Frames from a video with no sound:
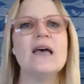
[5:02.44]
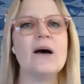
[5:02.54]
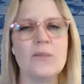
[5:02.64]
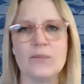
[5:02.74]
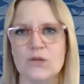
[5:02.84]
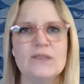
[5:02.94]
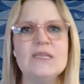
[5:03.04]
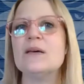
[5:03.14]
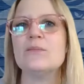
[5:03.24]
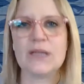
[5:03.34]

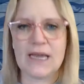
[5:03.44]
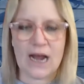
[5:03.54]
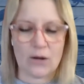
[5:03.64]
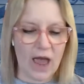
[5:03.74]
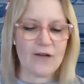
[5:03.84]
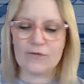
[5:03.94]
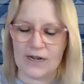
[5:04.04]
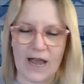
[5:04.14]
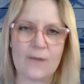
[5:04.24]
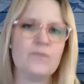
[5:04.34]
them played out
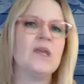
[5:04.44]
every day.